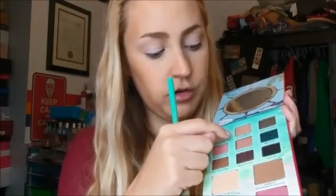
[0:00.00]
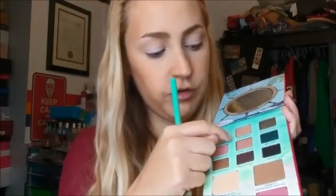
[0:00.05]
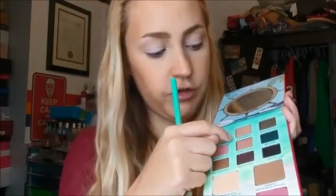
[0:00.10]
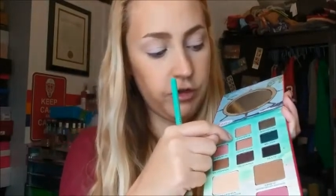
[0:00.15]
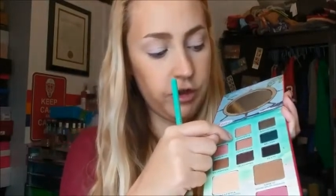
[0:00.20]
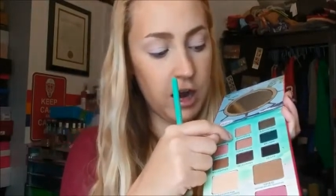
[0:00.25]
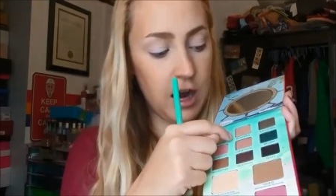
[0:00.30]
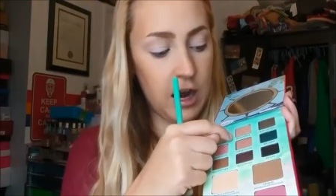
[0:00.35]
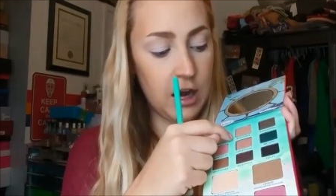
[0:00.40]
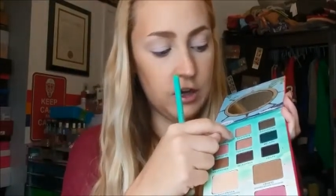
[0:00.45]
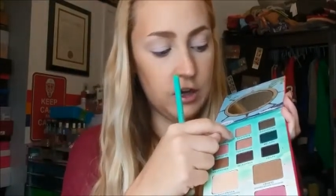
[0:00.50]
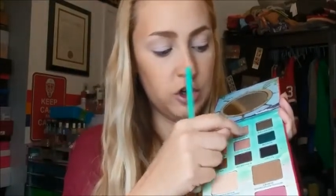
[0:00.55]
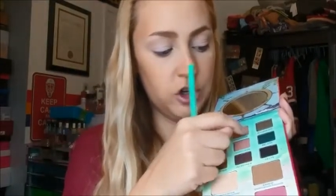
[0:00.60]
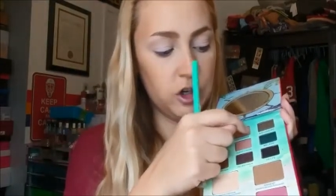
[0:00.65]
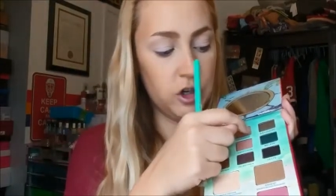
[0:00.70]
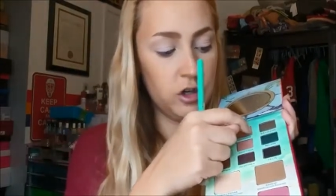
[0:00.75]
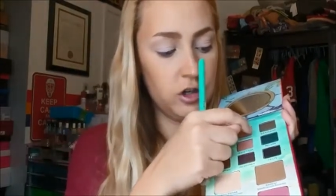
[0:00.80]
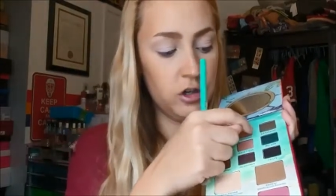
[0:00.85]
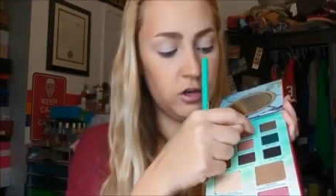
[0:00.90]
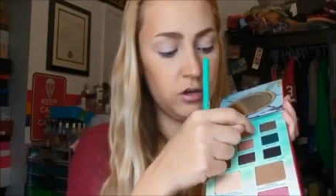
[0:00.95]

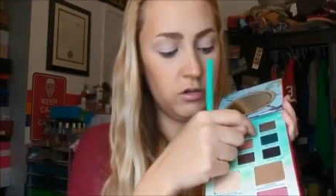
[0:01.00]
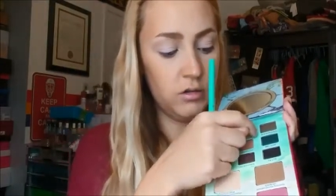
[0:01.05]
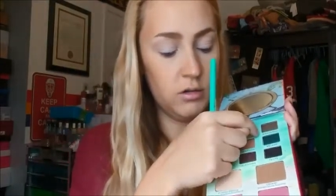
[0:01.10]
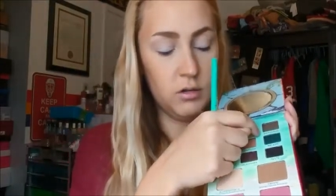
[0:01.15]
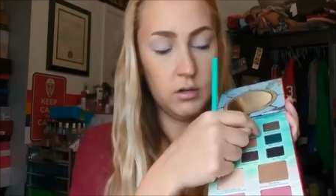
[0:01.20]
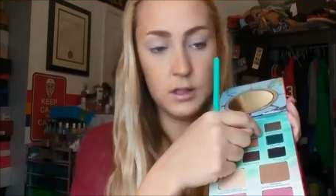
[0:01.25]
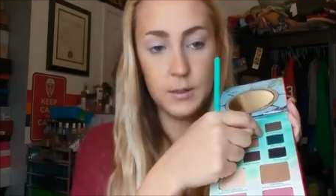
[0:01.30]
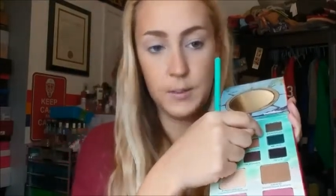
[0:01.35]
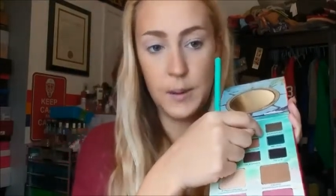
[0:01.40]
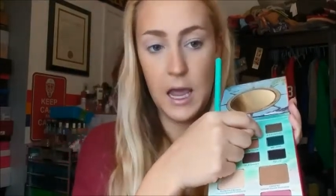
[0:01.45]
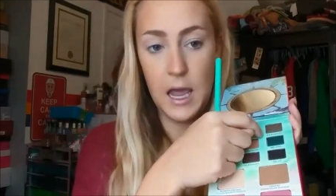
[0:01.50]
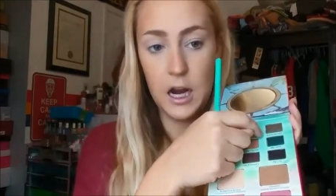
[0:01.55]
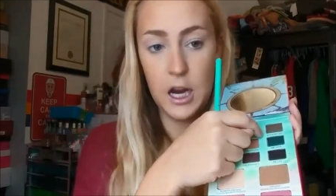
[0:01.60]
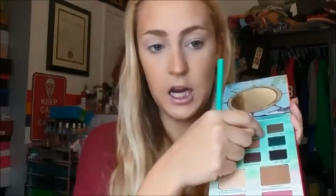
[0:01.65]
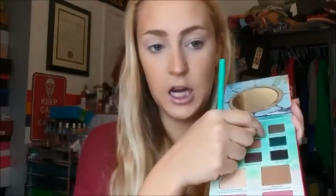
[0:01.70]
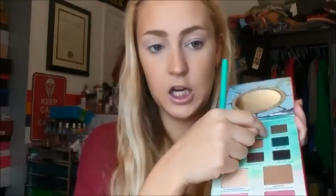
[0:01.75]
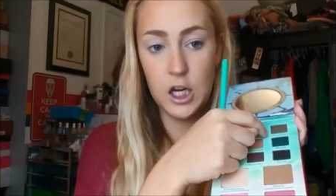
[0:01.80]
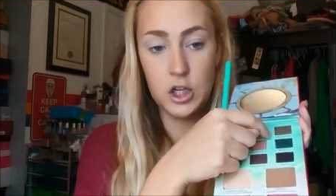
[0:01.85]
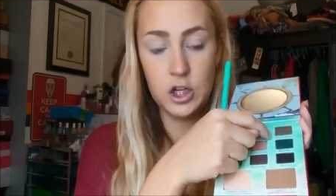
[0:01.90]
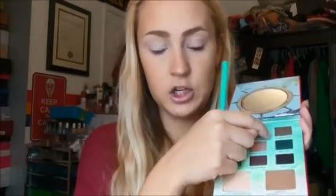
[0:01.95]
French,
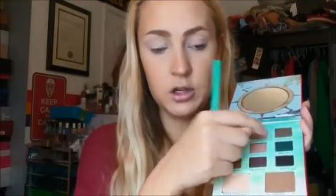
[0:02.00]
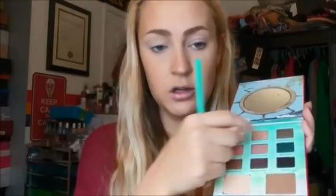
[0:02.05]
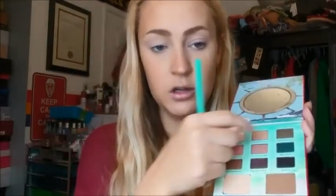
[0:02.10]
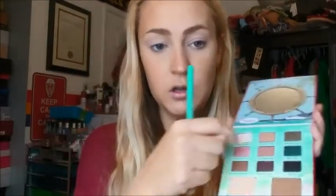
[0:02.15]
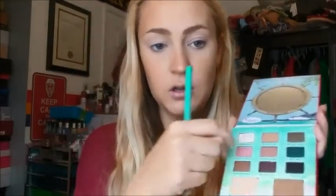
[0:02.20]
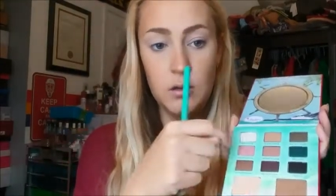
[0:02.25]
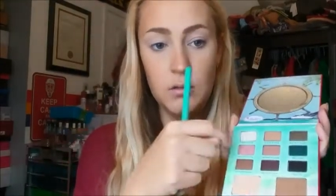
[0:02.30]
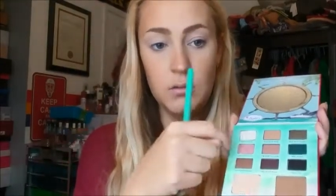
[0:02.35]
Spanish.